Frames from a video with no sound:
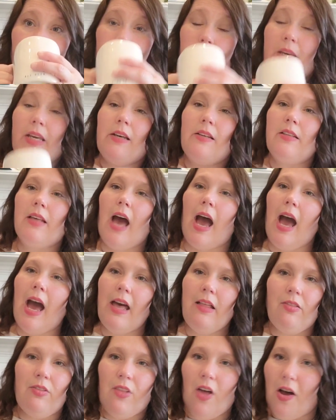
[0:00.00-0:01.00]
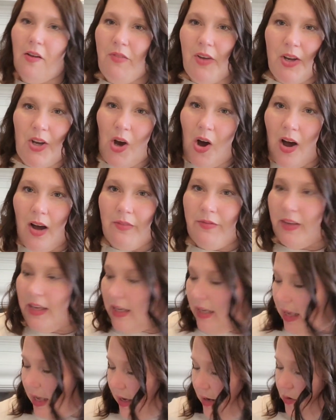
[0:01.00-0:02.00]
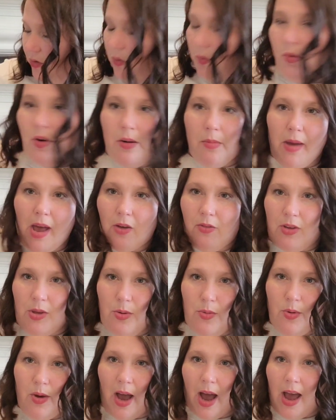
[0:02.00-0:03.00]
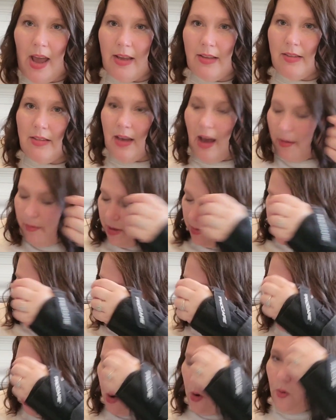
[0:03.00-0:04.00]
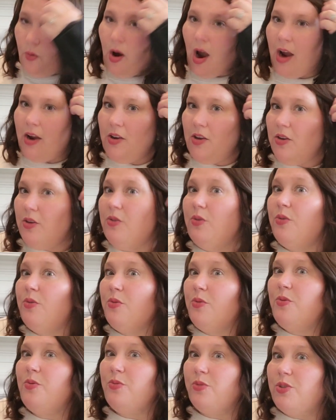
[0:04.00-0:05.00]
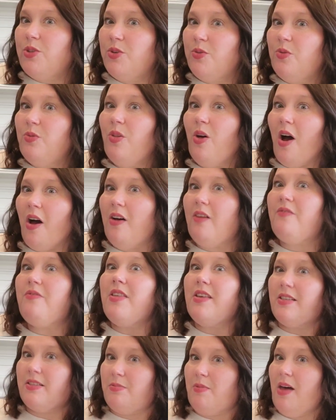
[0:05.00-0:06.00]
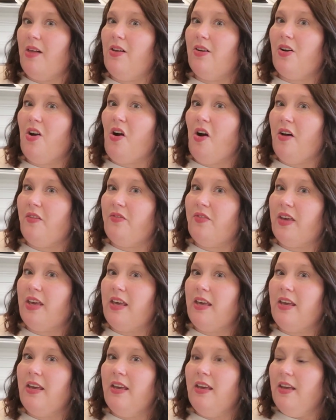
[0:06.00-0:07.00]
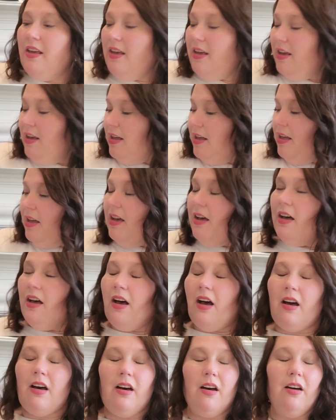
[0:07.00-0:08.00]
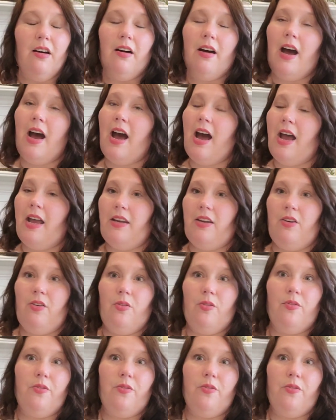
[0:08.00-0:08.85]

because I love a coffee candle. What about you guys? Comment below. Do you love the smell of coffee? I do.